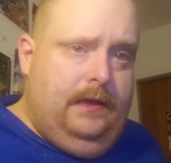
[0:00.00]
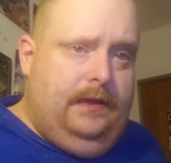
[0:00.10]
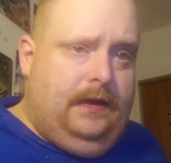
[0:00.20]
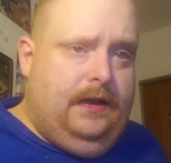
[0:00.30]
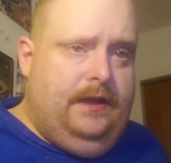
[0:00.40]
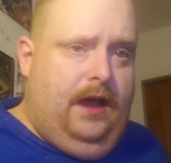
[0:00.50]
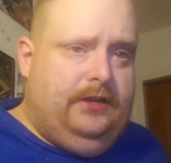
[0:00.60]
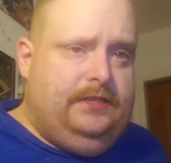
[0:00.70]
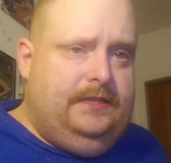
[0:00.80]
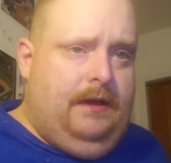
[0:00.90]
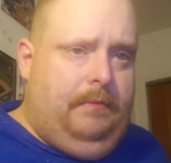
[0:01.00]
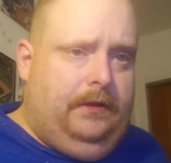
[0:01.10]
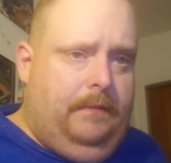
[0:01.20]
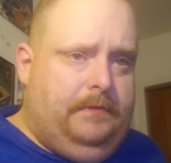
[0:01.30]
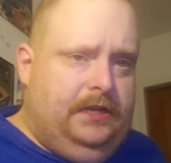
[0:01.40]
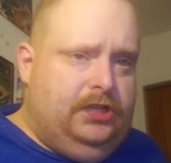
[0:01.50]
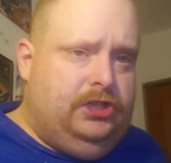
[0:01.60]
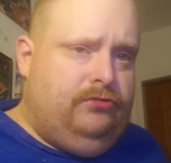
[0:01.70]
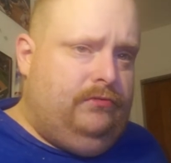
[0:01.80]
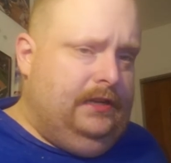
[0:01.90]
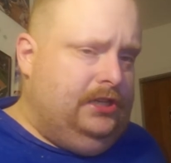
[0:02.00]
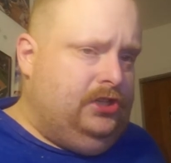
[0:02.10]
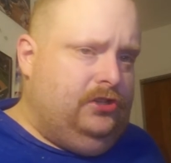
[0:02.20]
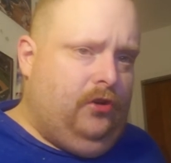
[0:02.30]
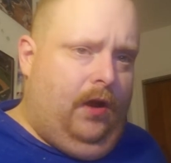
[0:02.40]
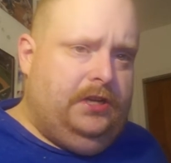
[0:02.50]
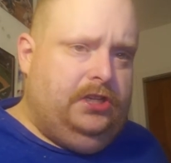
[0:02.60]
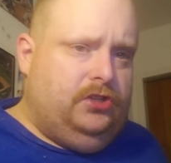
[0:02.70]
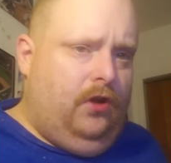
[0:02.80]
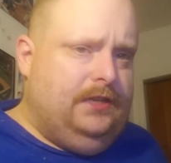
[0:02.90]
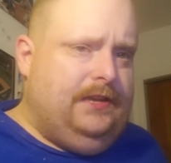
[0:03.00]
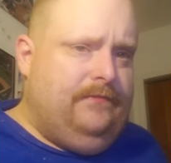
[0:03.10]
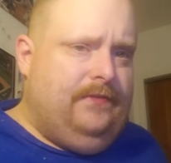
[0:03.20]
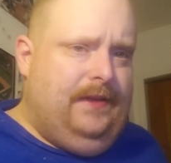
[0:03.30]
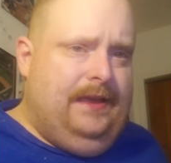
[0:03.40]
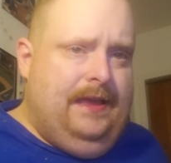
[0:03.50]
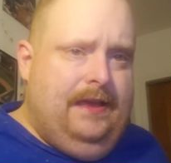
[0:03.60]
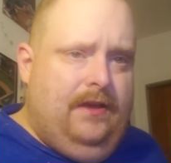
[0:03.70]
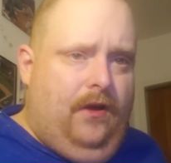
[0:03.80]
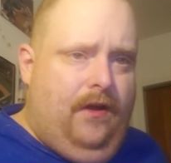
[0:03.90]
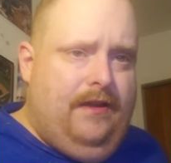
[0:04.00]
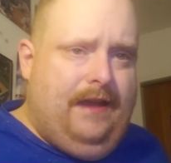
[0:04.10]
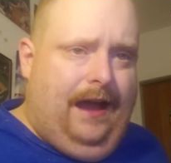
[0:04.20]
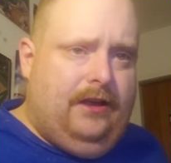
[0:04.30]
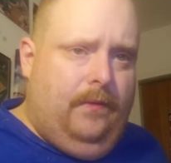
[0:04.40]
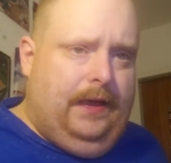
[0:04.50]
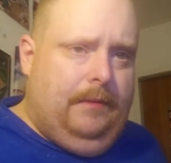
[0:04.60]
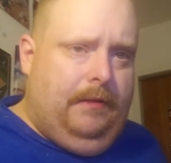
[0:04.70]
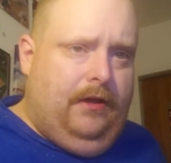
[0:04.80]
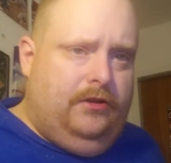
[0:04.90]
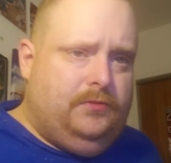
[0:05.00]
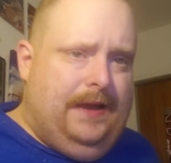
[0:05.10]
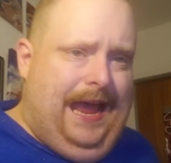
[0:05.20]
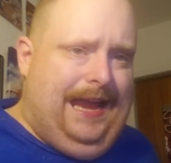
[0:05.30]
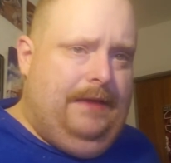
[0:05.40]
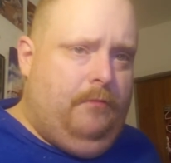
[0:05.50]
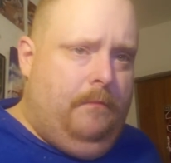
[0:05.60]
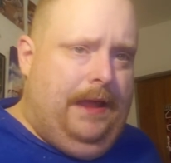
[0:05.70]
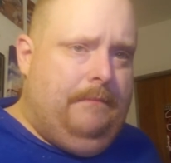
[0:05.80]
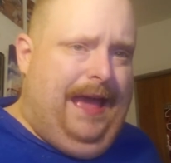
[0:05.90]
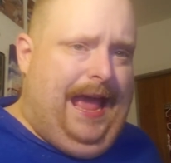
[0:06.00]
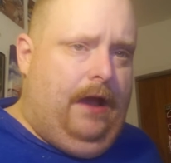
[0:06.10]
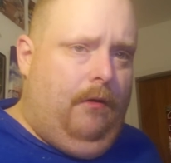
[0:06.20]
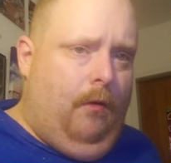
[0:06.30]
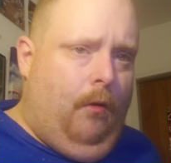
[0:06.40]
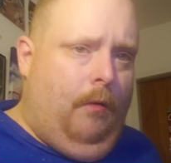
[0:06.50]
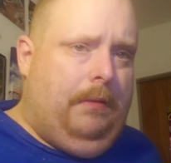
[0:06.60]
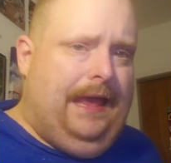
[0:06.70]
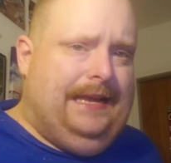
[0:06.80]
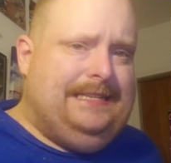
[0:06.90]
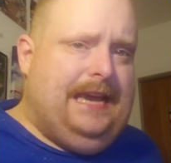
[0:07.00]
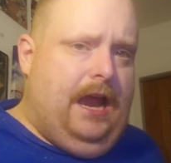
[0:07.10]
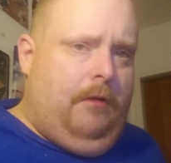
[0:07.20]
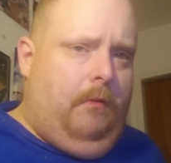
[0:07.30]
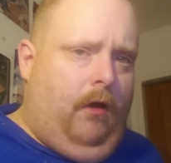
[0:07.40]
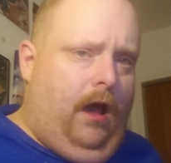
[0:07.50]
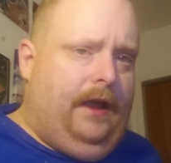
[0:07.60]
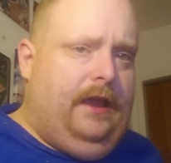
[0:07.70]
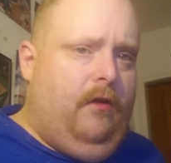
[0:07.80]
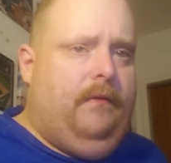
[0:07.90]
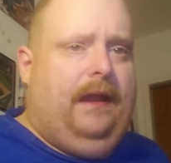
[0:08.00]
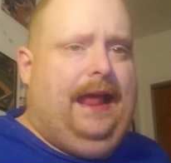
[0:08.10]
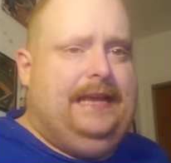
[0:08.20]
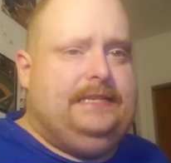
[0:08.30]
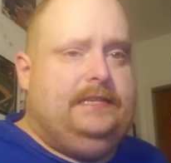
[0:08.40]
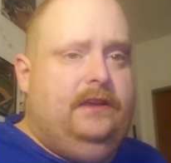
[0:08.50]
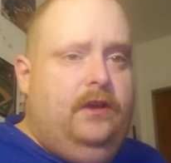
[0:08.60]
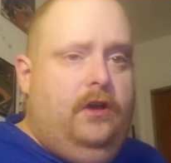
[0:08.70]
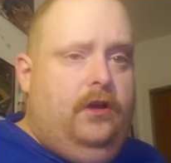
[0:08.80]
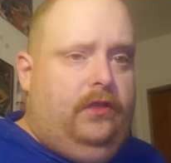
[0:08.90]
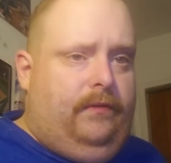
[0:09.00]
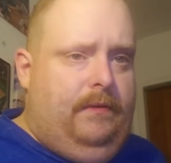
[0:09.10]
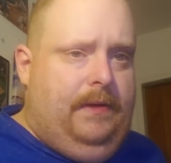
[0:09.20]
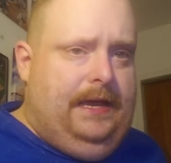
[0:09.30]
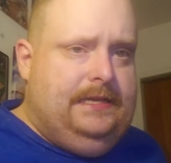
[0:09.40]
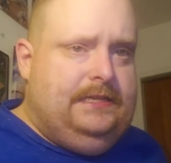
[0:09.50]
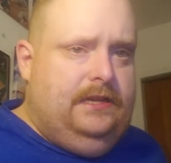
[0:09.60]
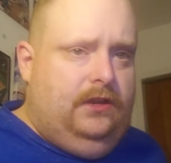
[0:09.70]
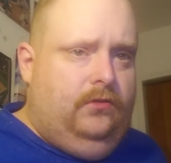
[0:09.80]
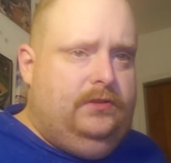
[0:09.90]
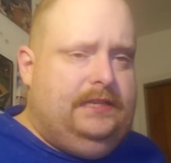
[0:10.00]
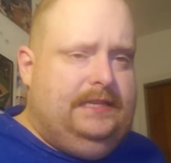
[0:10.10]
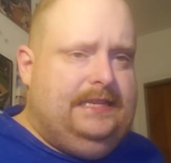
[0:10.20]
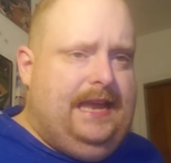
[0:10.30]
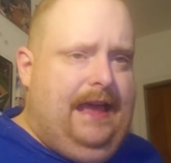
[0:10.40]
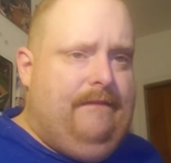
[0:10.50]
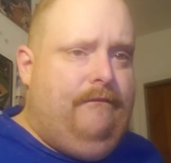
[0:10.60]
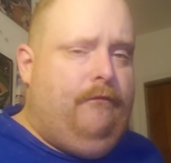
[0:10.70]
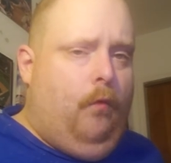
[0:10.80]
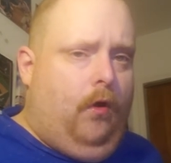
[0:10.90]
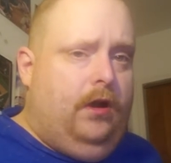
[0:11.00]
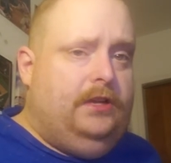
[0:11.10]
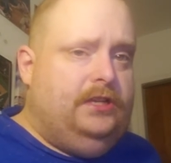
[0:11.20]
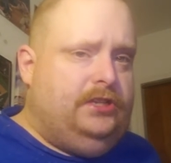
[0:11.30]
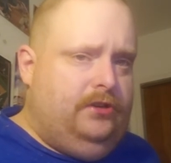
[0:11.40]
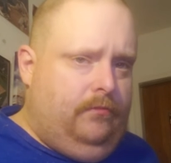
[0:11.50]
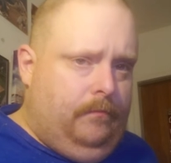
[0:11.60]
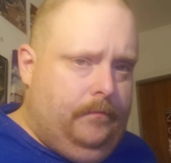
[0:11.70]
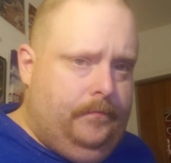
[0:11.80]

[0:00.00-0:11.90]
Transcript: The Canucks doubled up the Sharks. The Sharks are not going into playoffs with any momentum at all, playing terrible hockey over the last 3 weeks, losing today 4-2.